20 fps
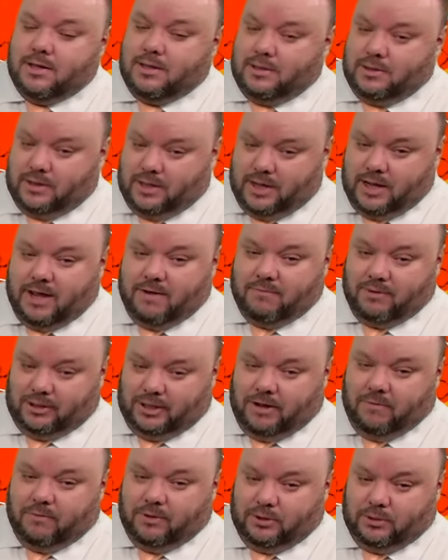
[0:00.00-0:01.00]
They have a
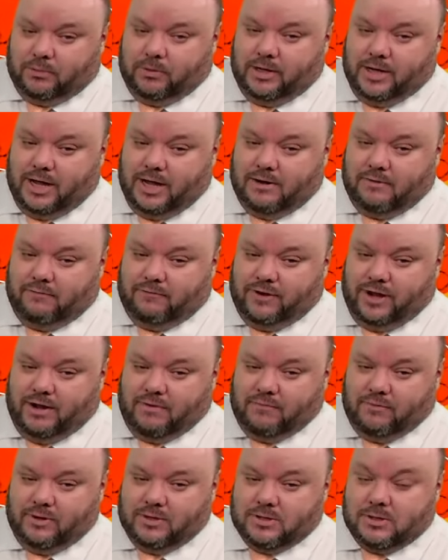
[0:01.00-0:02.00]
level 3 out of
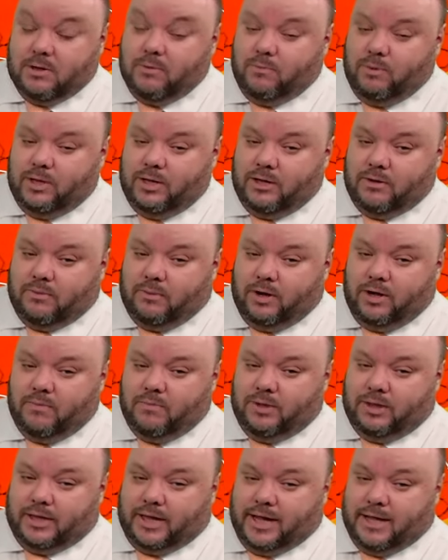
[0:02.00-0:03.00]
5 risk, and we agree
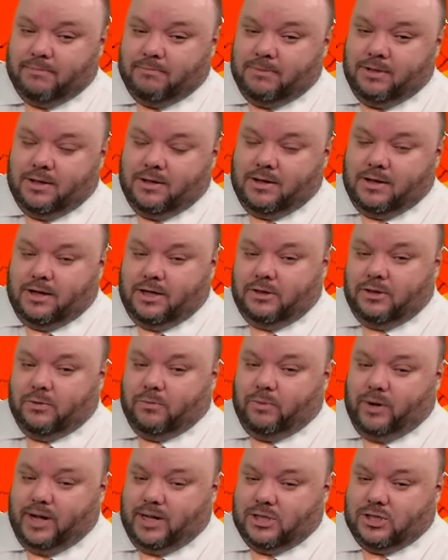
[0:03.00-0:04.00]
with that. In the
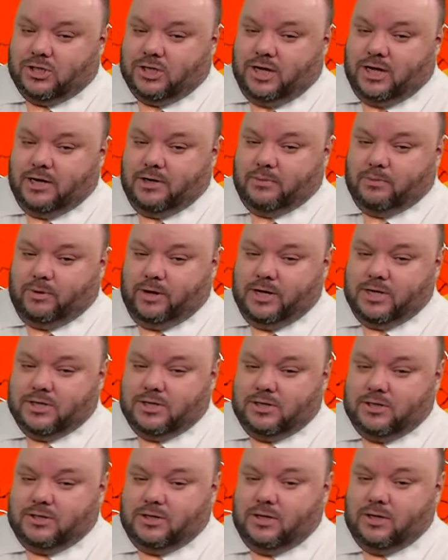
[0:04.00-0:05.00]
red shaded
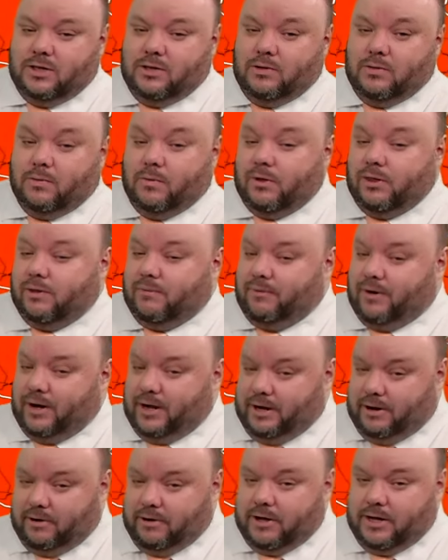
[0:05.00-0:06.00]
region to the north of
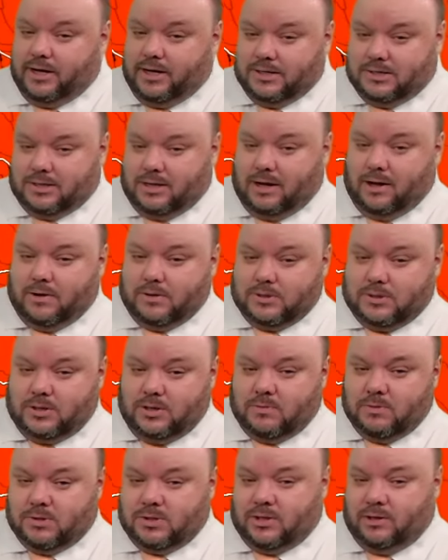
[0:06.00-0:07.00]
our area, it's
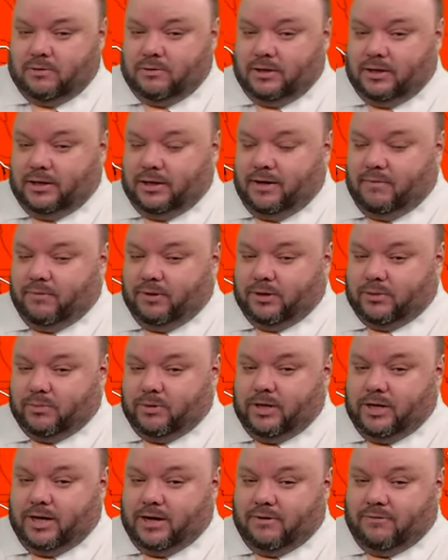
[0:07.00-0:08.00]
also still a level
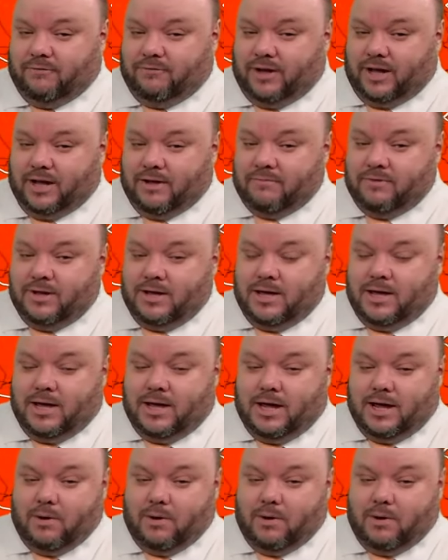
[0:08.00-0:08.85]
3 out of 5.